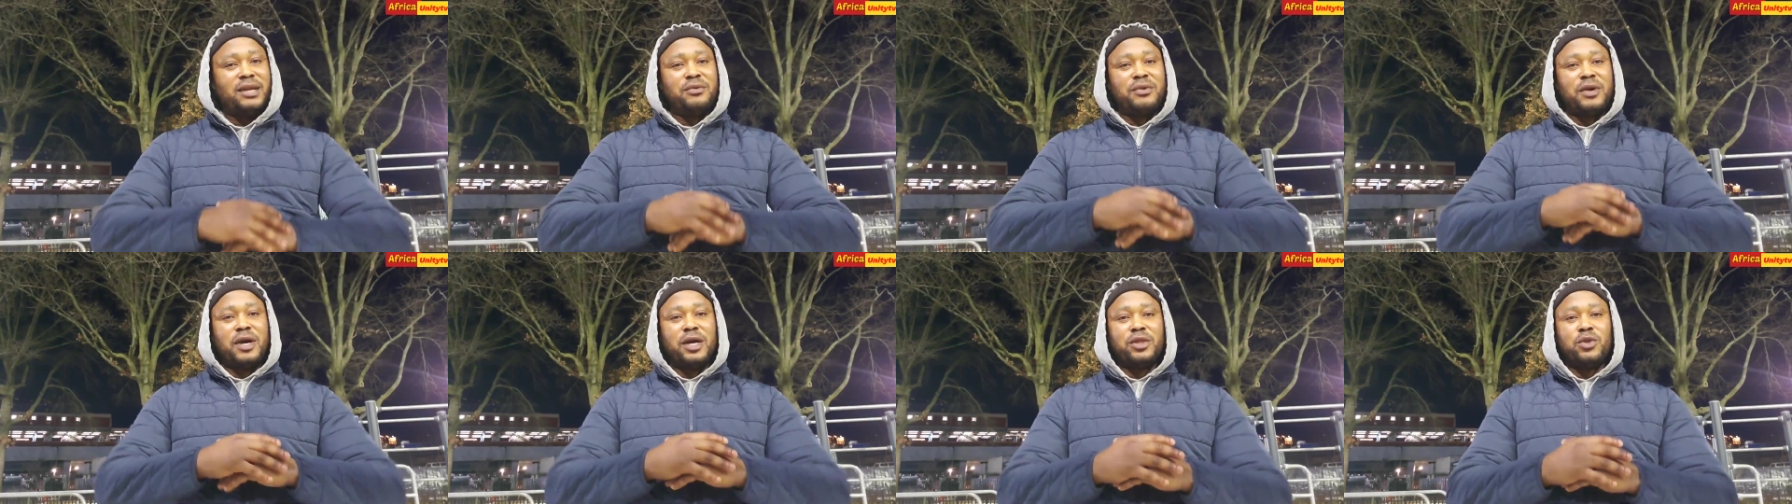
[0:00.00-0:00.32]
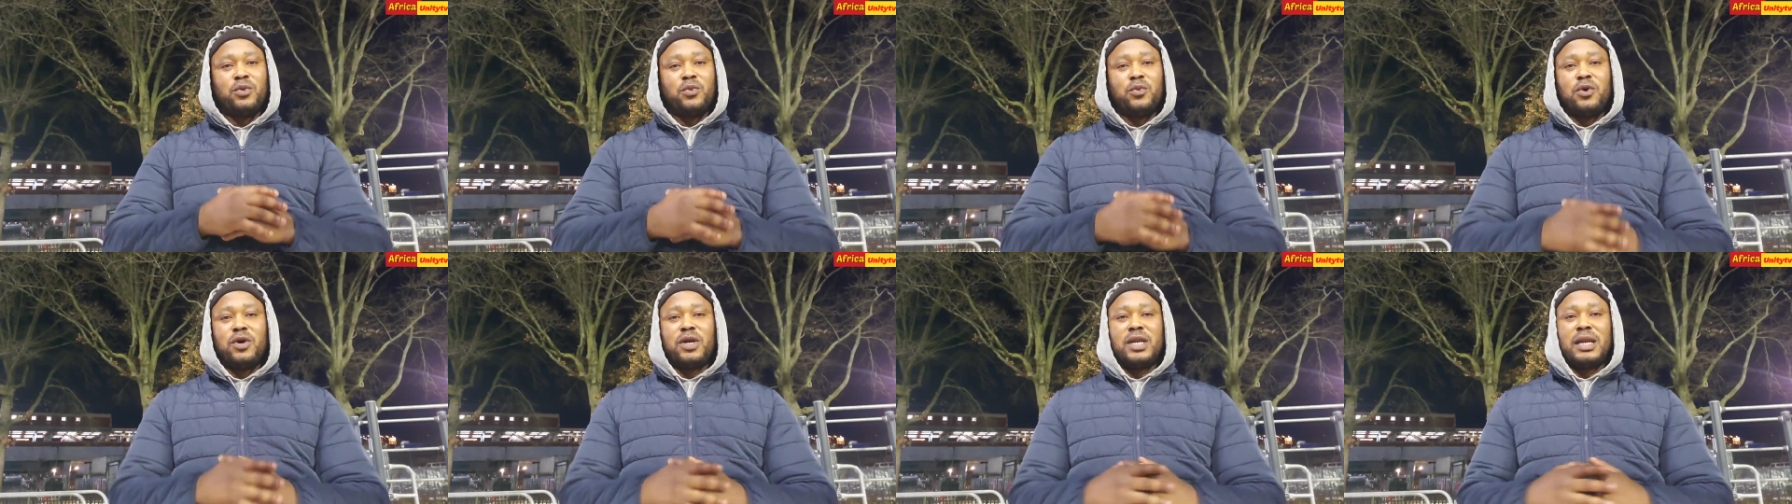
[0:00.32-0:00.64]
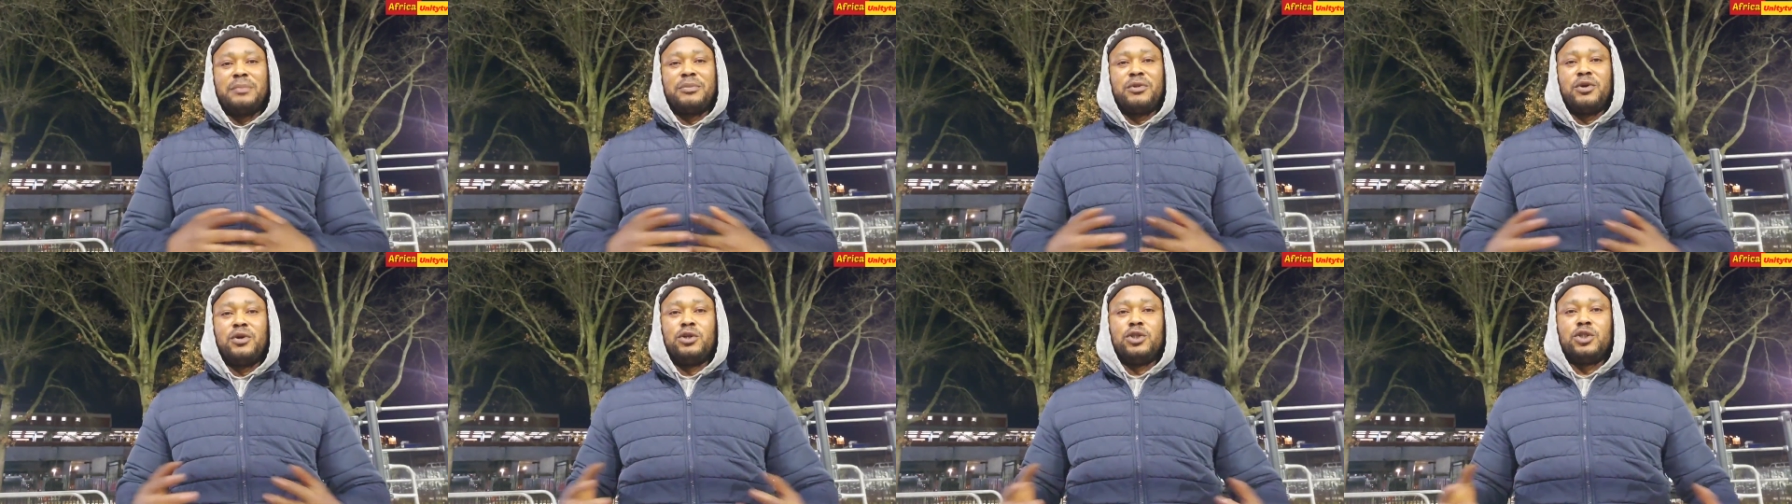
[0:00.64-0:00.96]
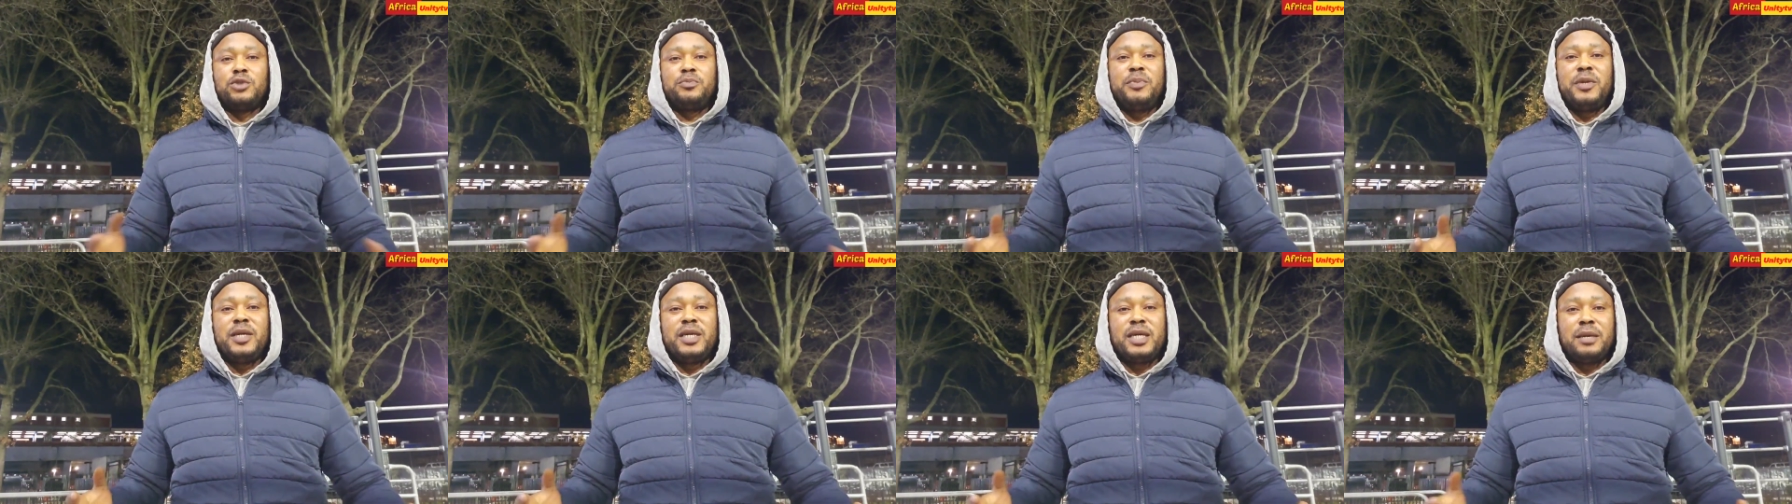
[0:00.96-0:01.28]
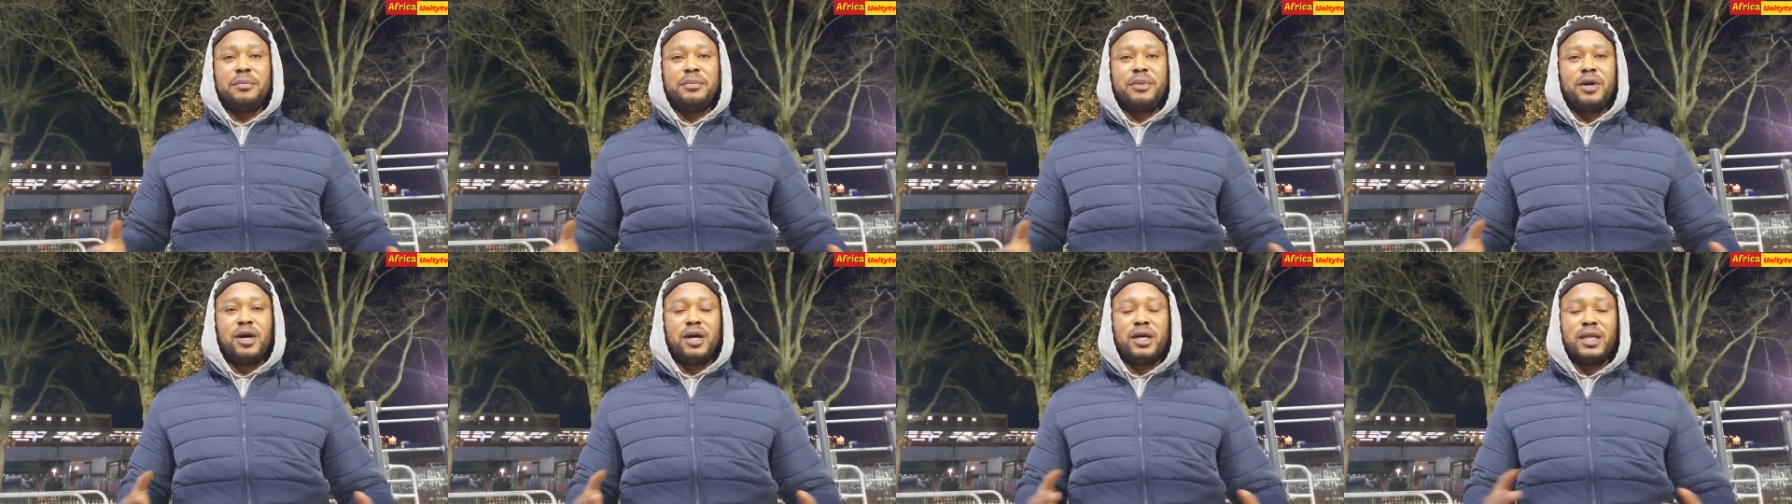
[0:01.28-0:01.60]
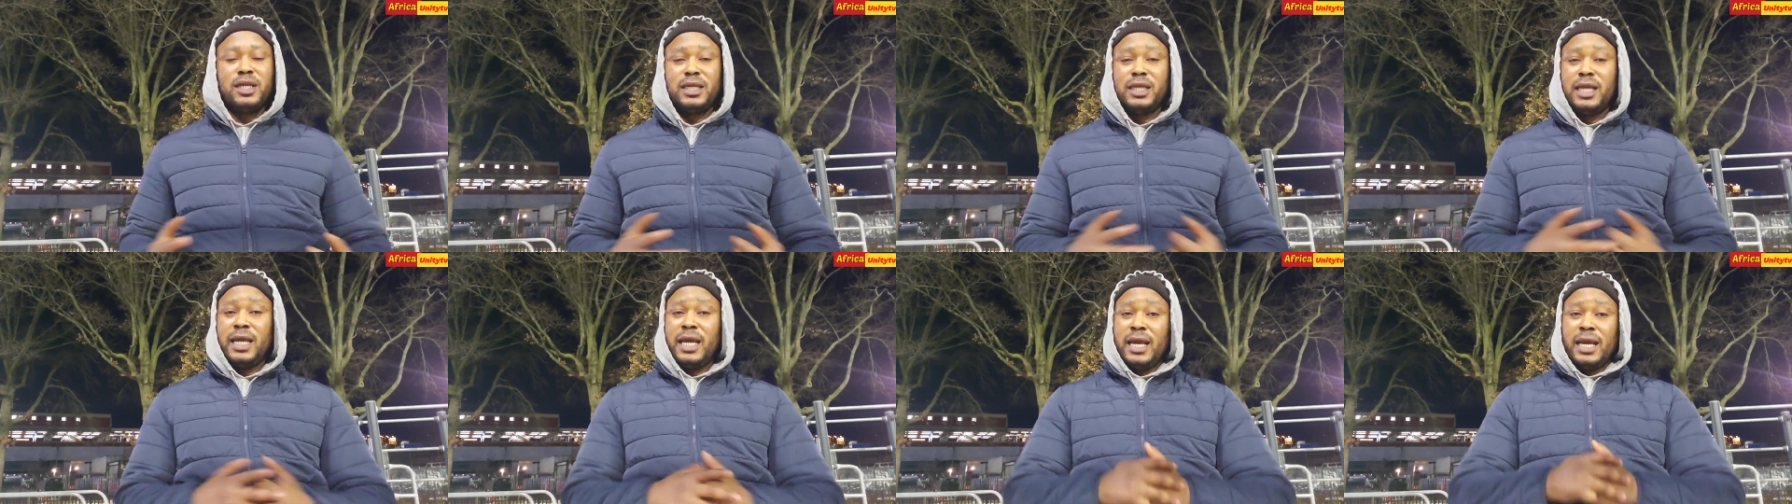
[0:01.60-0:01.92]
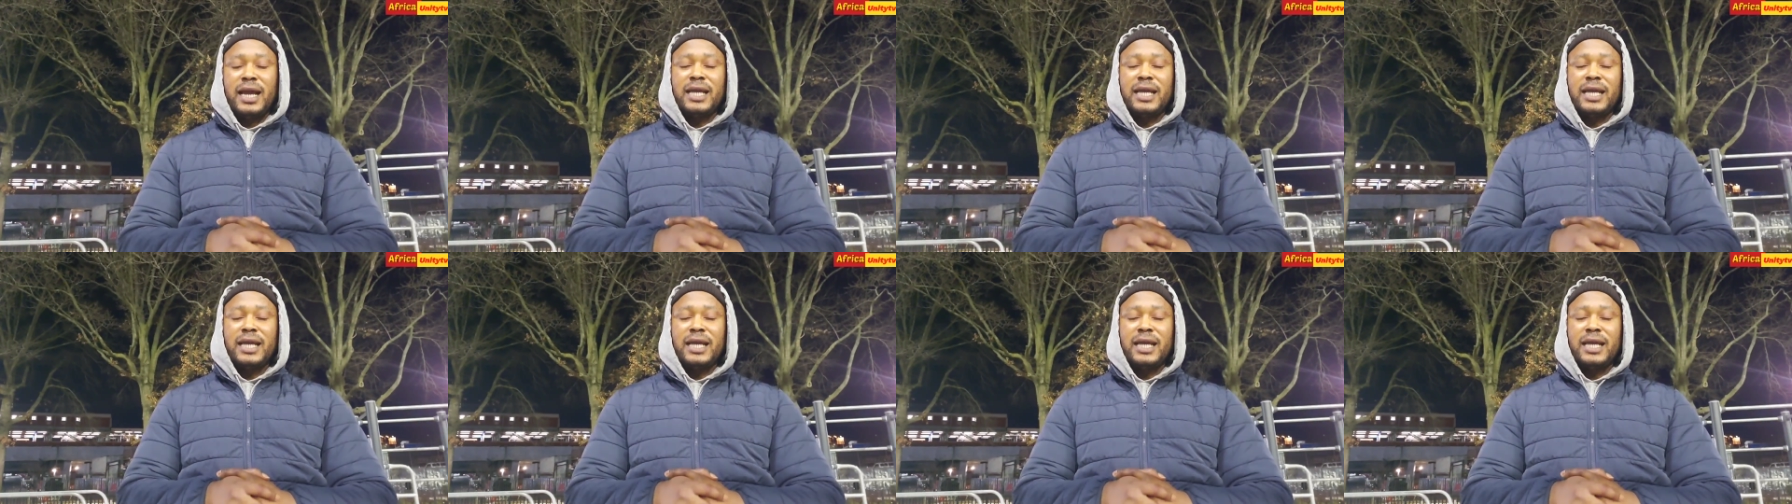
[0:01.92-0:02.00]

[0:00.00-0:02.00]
around the world, I'm going to speak about it.